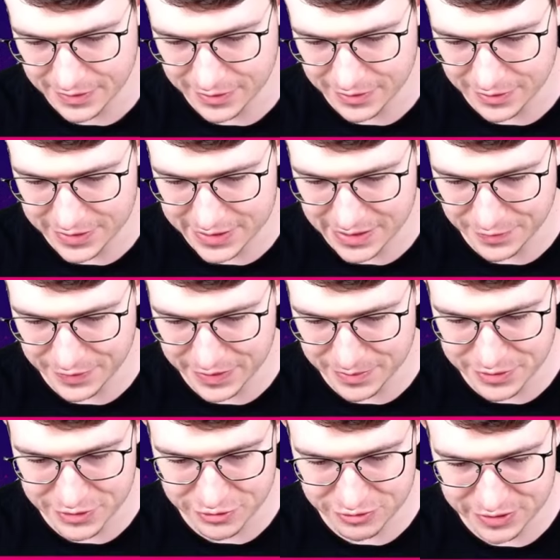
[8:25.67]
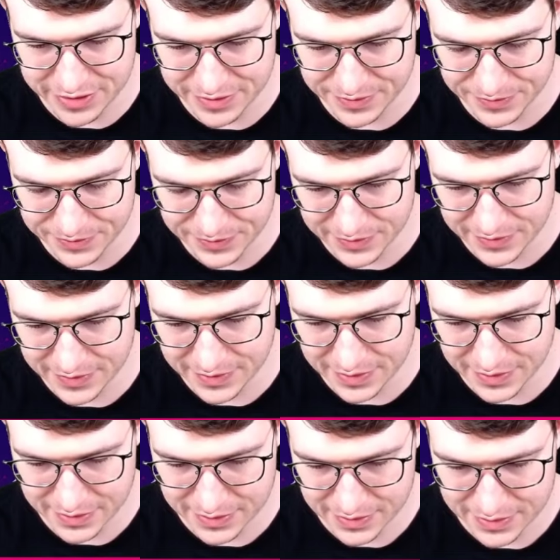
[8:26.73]
Or something in between.
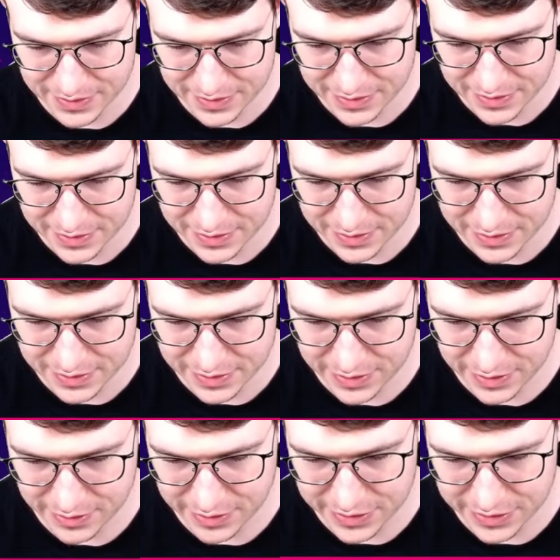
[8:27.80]
So